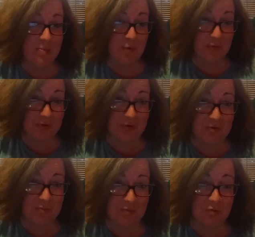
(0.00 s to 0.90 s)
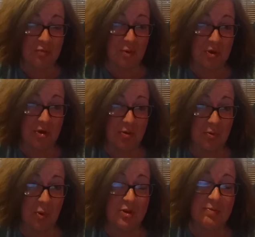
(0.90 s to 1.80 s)
those systems for
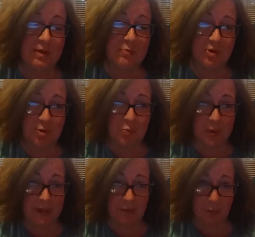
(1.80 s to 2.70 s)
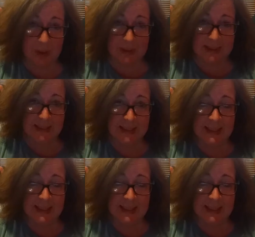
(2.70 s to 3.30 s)
you, or to meet with you one-on-one,